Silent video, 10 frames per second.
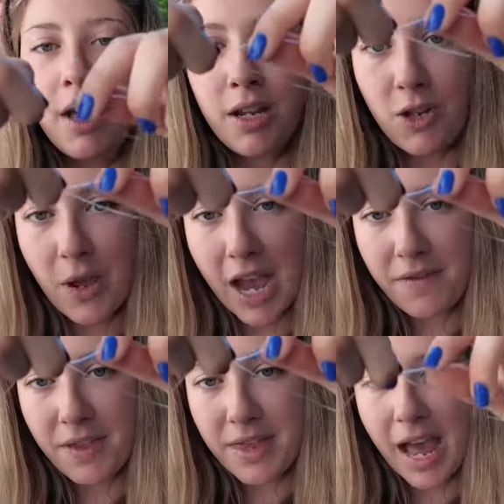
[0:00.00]
you
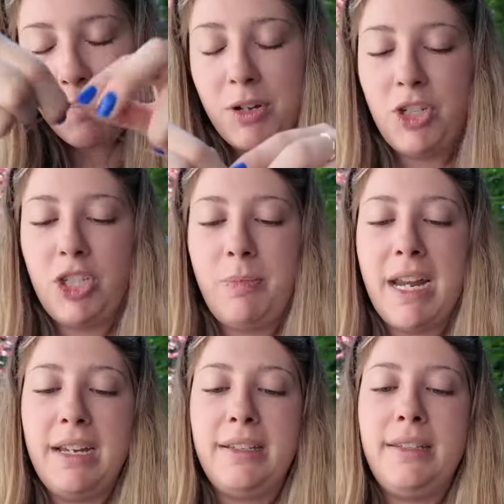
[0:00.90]
have that much
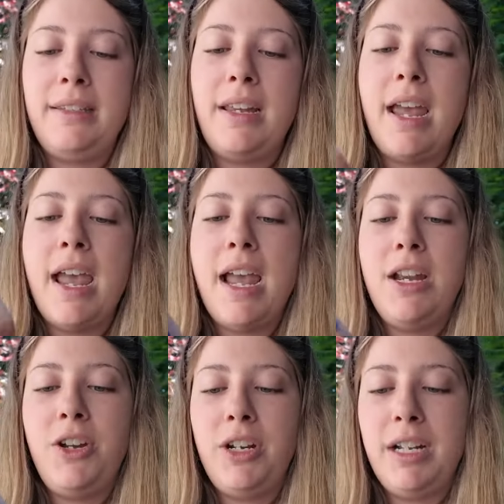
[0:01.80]
space,
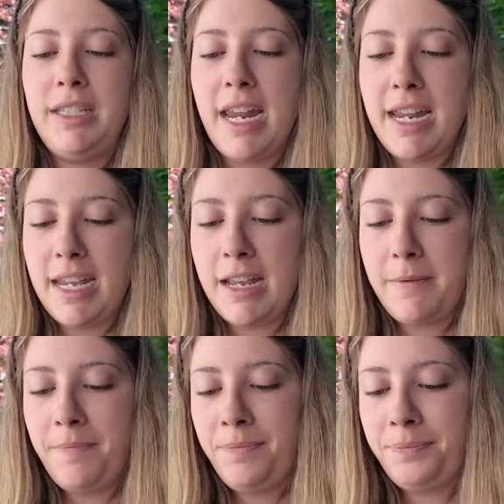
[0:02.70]
and you're going to take it,
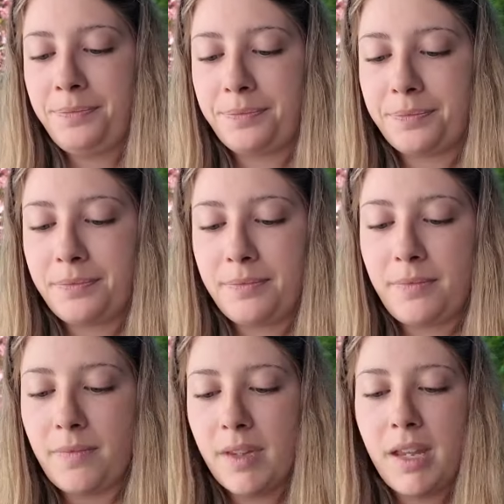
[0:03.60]

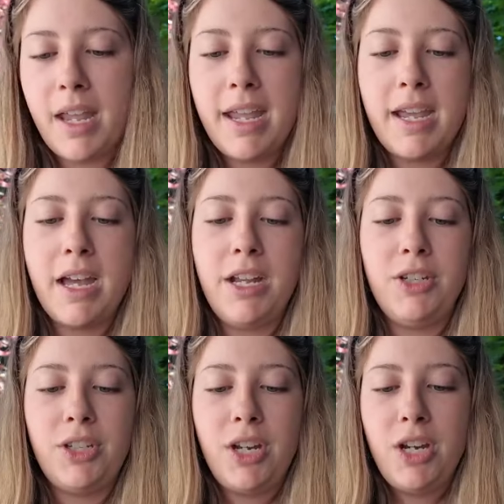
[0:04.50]

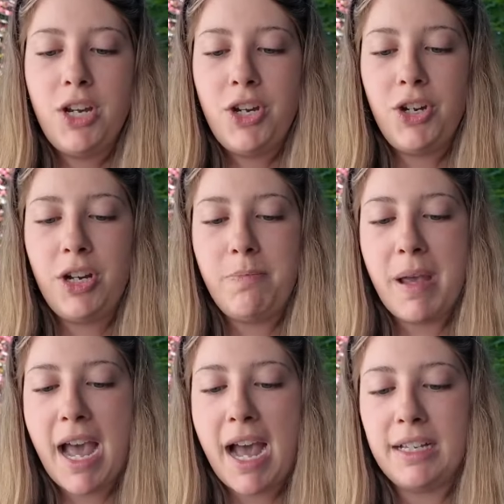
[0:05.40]
and you're gonna
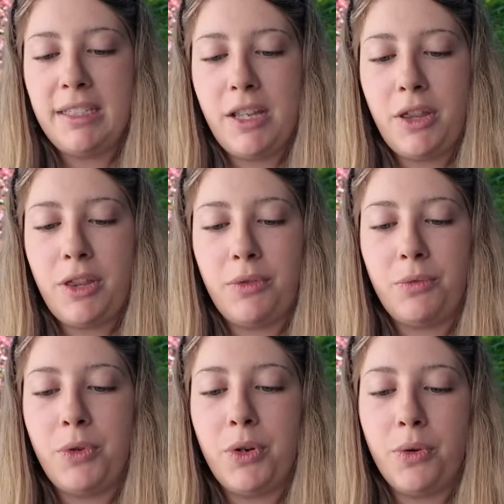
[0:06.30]
pass it
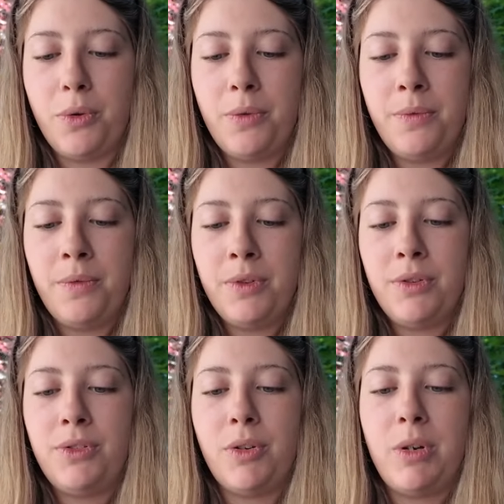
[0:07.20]
through.
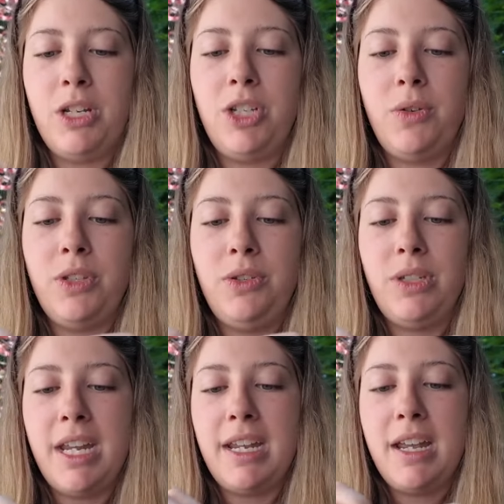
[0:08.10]
So what you do is you
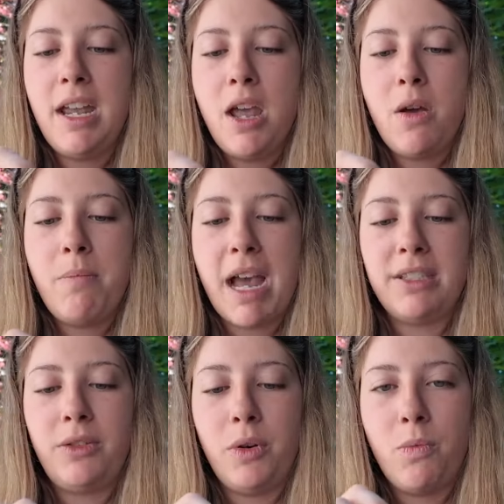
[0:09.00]
take it, pass
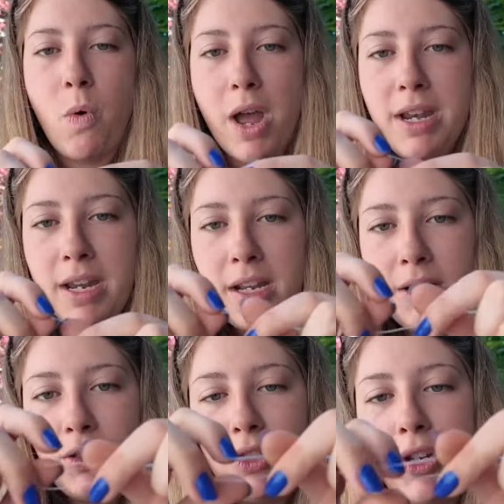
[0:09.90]
it through 1,
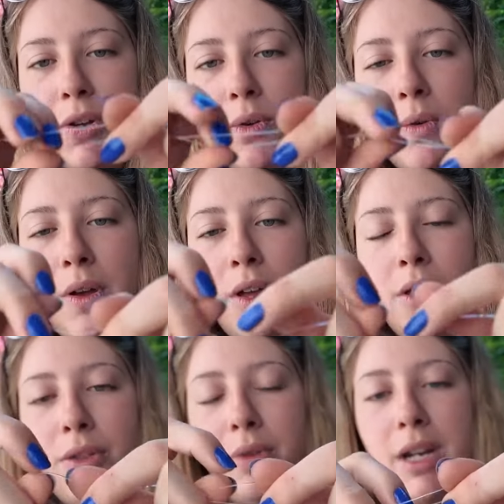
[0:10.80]
2,
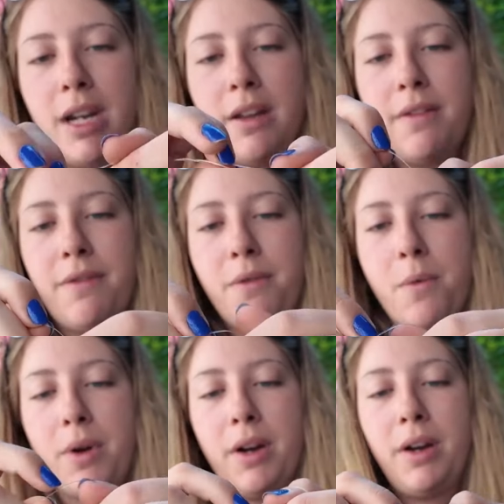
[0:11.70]
3,
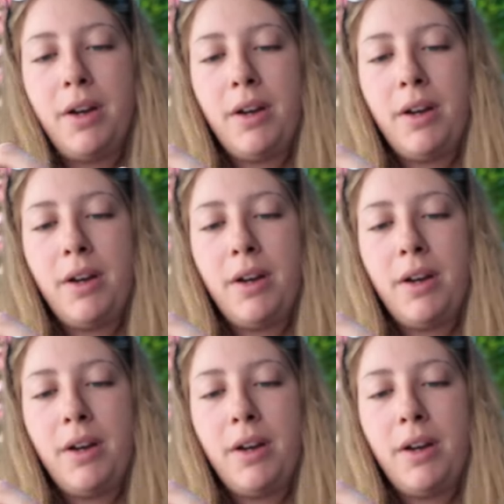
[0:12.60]
4,